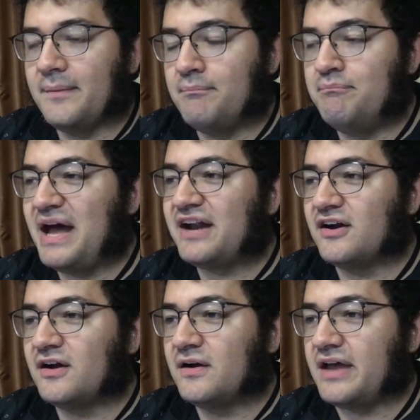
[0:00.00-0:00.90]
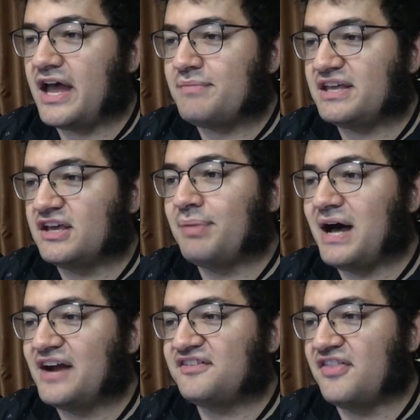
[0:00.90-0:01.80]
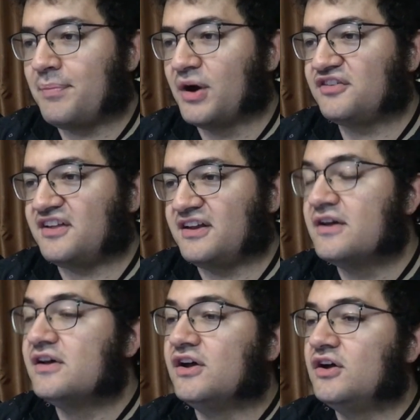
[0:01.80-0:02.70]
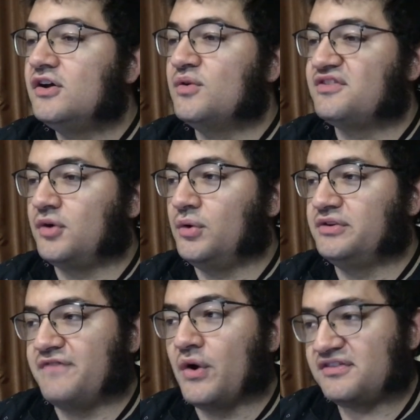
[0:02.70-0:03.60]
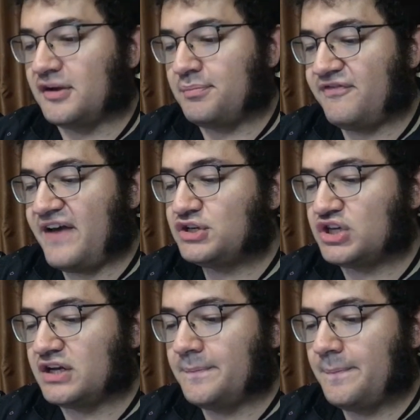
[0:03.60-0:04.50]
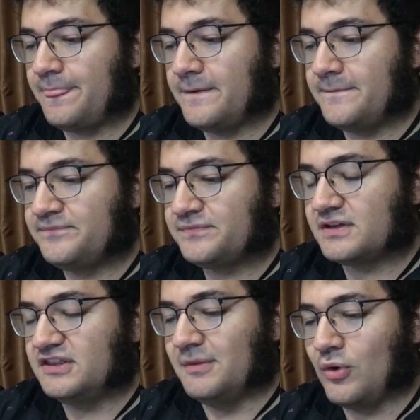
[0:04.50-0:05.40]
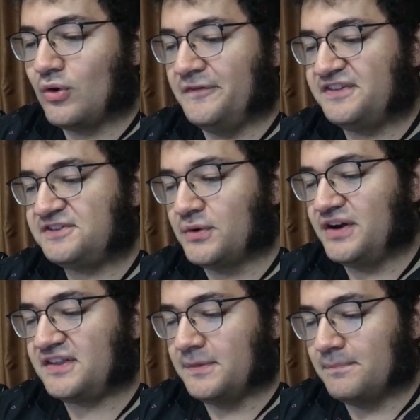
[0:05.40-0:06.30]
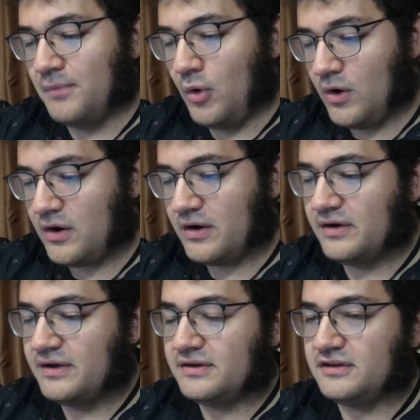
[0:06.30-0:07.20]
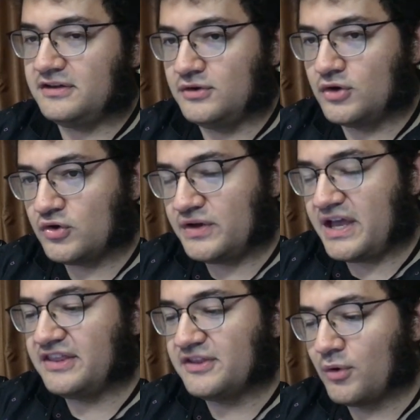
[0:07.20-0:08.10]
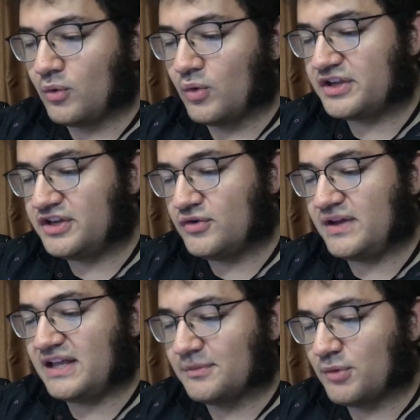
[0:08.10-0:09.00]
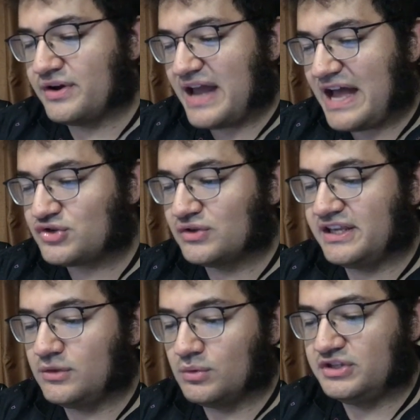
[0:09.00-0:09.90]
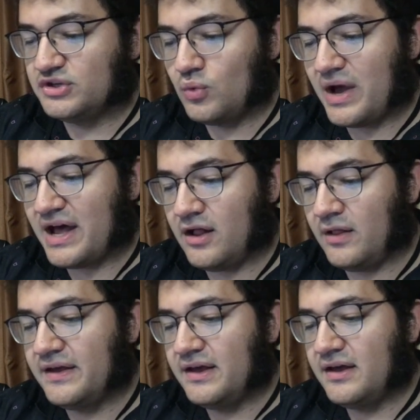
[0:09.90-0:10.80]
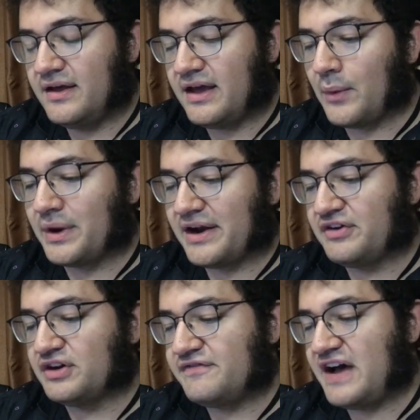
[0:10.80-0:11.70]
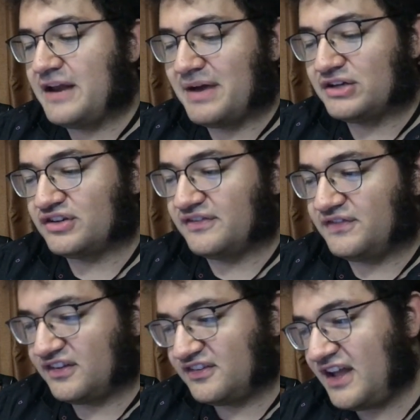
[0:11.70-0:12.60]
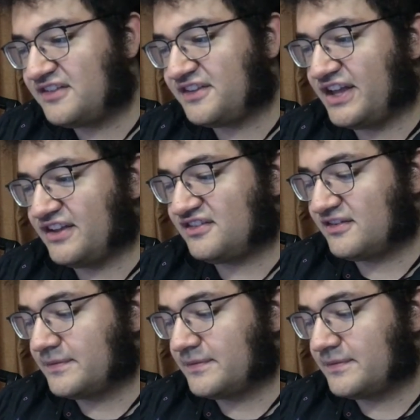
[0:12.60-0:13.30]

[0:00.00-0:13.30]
better at making pots than the person who was told to focus on perfection. The moral of the story is that the more you create, the more work you create, the more naturally you will do well at whatever your defined metrics of success is.